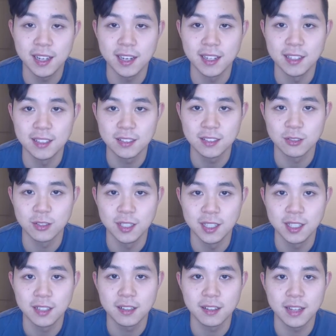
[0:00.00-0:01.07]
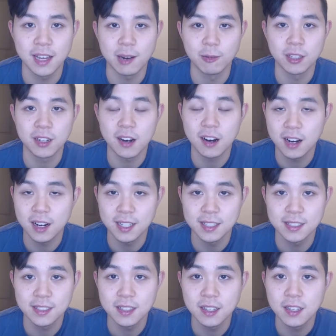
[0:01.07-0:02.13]
that industry that would
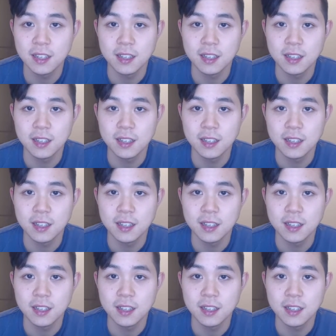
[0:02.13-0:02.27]
cause